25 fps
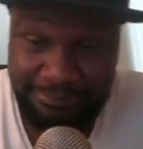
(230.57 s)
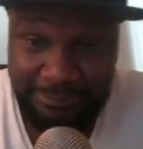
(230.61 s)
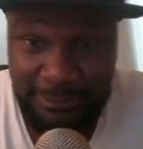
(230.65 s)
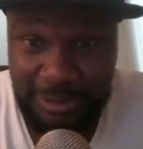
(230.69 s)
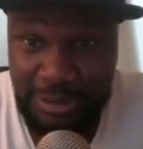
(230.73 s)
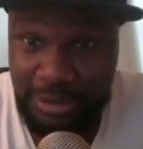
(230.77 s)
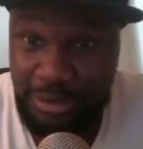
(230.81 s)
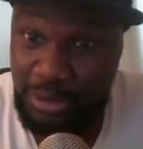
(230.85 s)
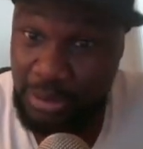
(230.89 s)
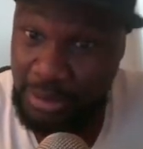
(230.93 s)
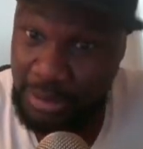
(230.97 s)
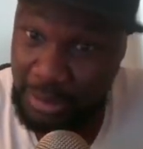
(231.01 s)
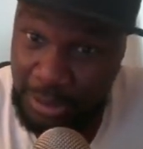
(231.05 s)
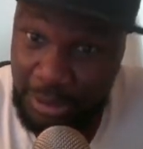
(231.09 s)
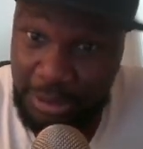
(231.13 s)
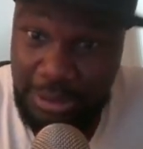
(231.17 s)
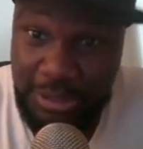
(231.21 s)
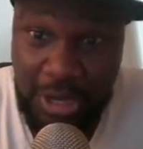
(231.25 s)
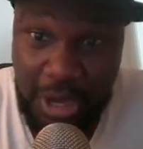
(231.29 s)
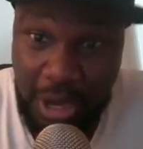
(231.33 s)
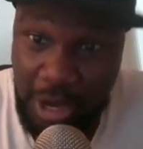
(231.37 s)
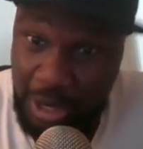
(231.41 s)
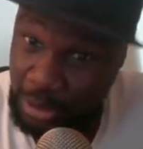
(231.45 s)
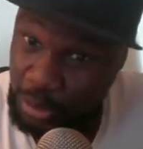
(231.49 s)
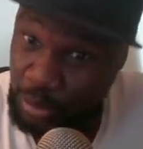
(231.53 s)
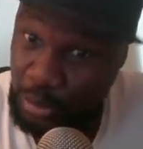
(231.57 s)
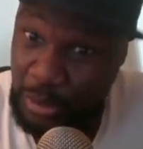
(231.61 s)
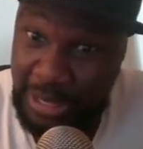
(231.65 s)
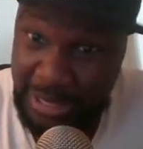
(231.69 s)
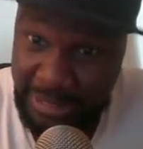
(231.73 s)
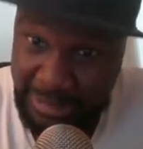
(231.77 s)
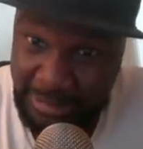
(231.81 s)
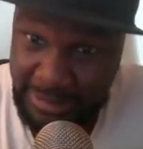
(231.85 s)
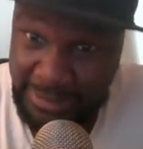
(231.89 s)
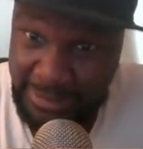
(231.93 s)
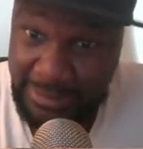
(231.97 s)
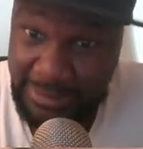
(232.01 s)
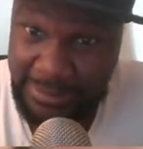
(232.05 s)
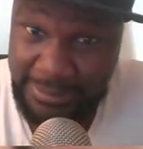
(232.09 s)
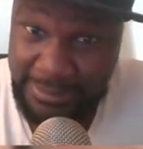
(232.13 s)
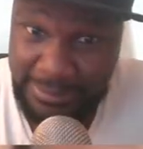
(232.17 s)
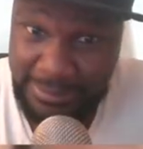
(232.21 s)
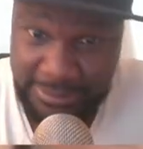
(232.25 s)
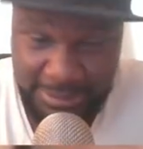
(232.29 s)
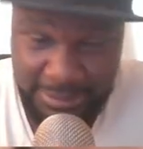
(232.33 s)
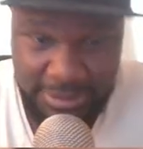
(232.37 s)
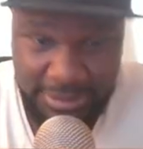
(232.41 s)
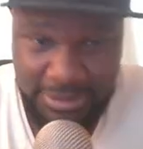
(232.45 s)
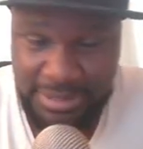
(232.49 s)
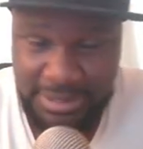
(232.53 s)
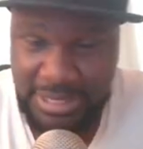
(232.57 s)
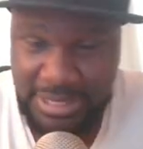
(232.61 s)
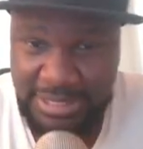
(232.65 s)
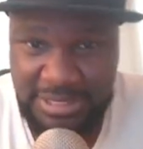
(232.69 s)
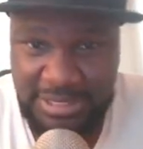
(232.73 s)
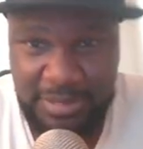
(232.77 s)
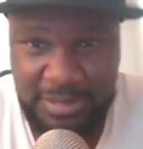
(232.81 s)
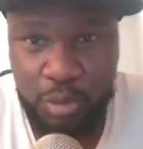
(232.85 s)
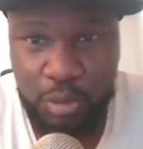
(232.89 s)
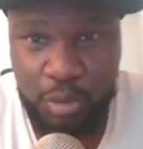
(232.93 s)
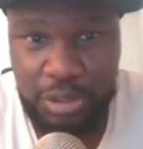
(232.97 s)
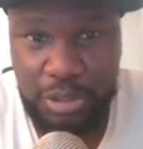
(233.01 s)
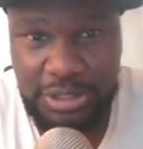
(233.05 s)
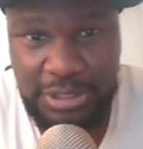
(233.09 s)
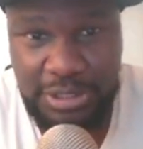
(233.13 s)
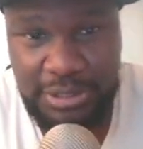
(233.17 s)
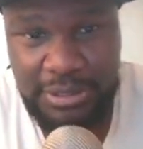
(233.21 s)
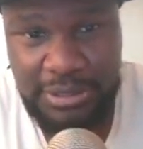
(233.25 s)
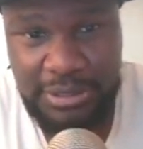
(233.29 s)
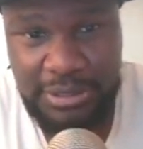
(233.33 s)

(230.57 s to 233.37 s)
you're gonna learn the hard way. Just let's keep watching.